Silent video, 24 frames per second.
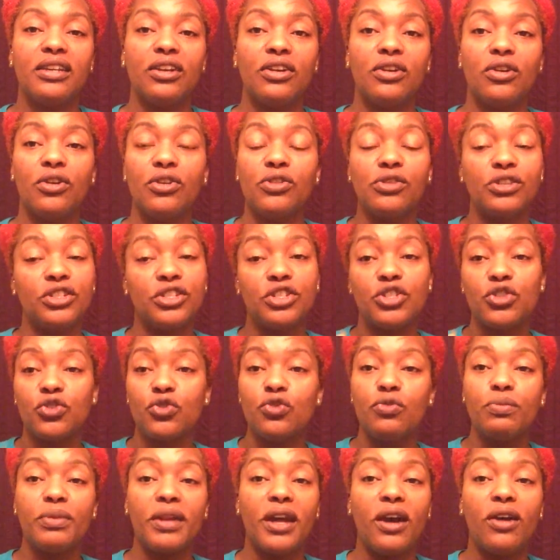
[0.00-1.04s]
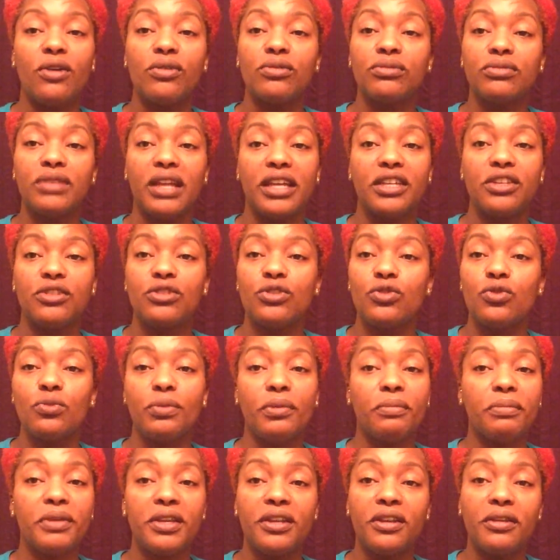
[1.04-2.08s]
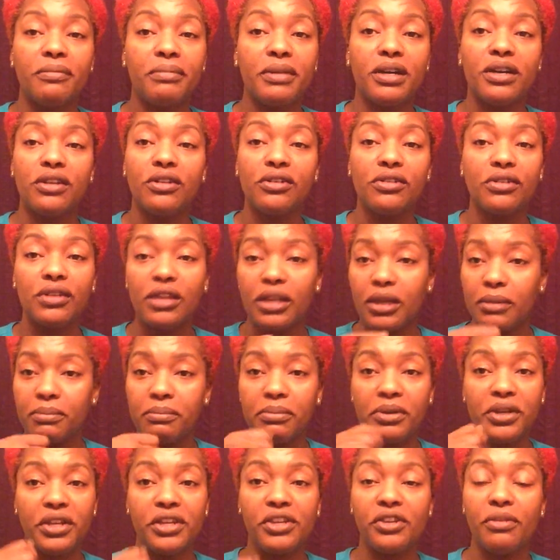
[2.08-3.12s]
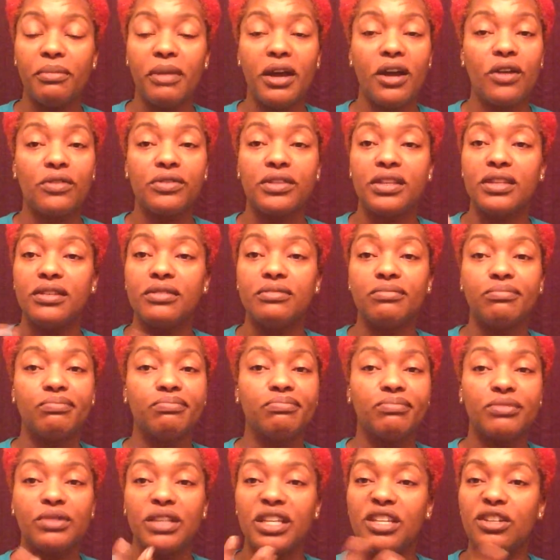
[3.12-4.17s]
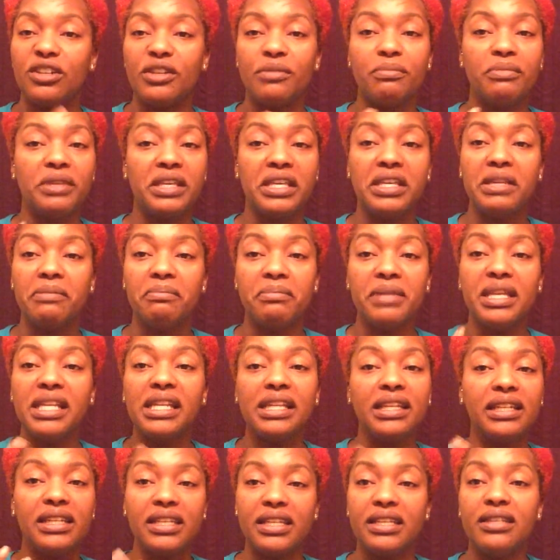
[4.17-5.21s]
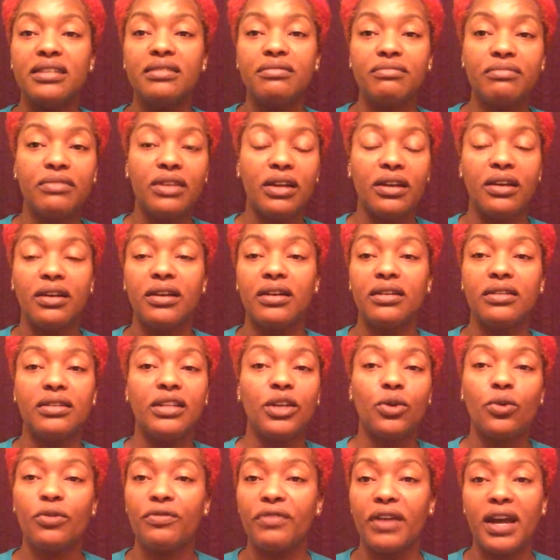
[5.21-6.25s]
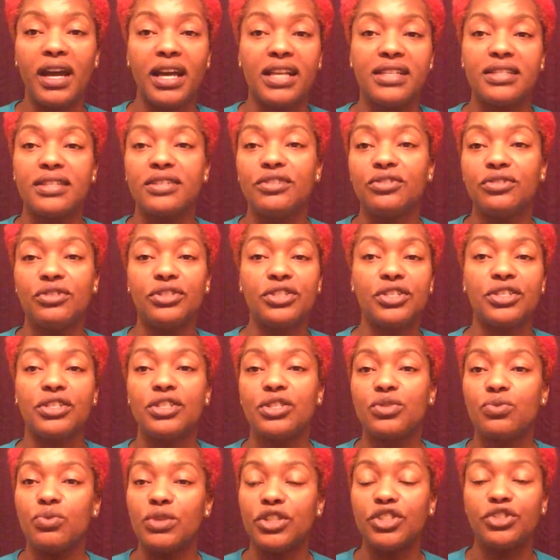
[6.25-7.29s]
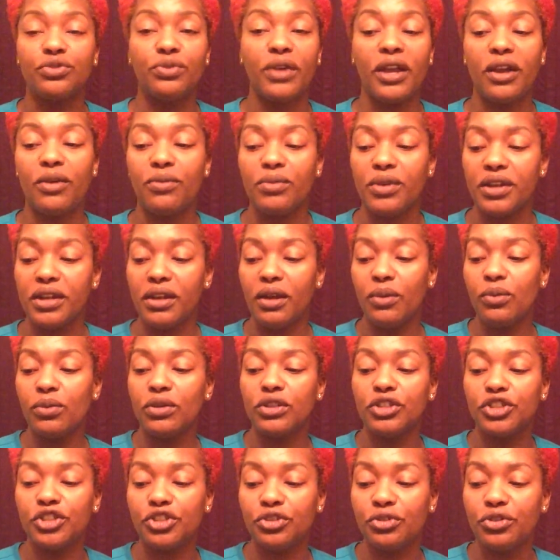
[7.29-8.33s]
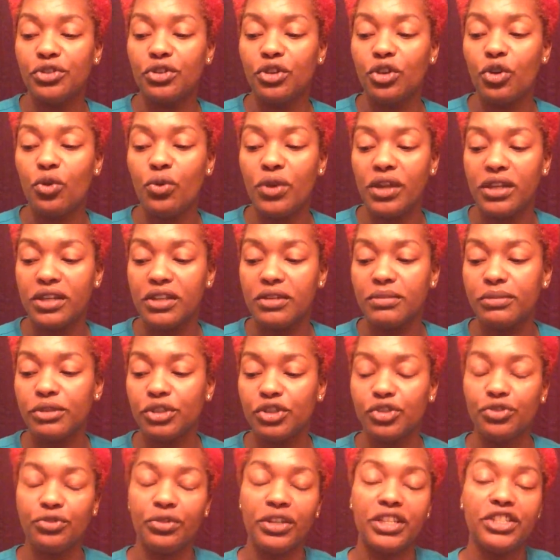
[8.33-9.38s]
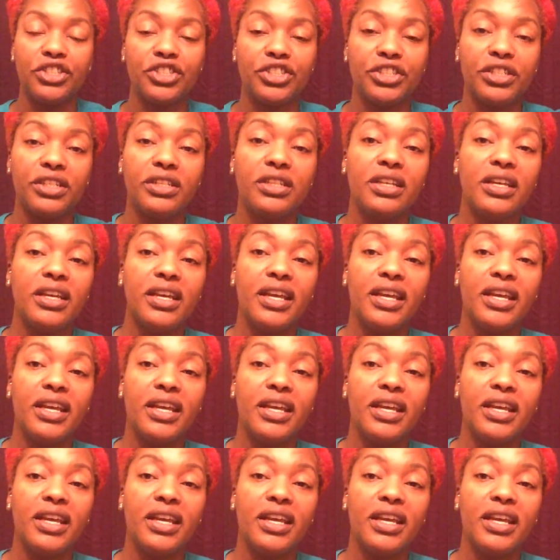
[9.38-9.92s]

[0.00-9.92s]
or you can just scoop it out like you're scooping peanut butter, put it in your mouth, and it immediately liquefies, and you just swish around with it. I want to show you a quick demonstration.